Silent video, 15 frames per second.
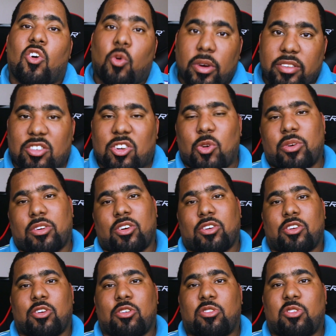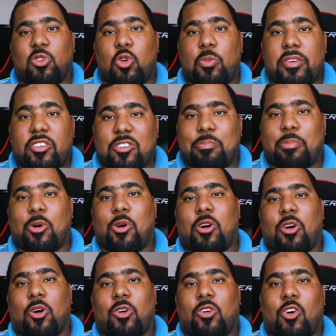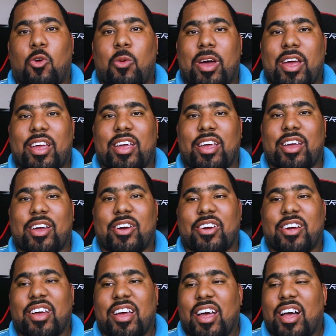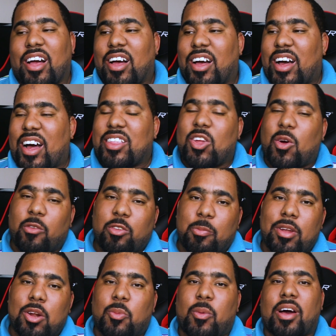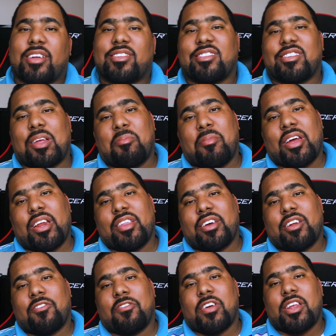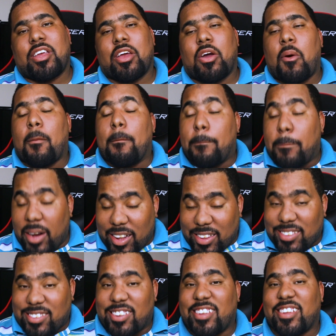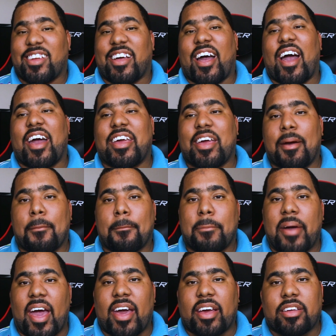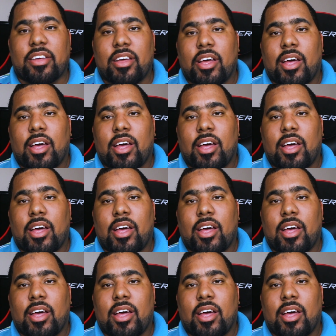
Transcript: What's going on YouTube? It's your boy Herco8 here. I know it's been a while since I made another video, but I am back.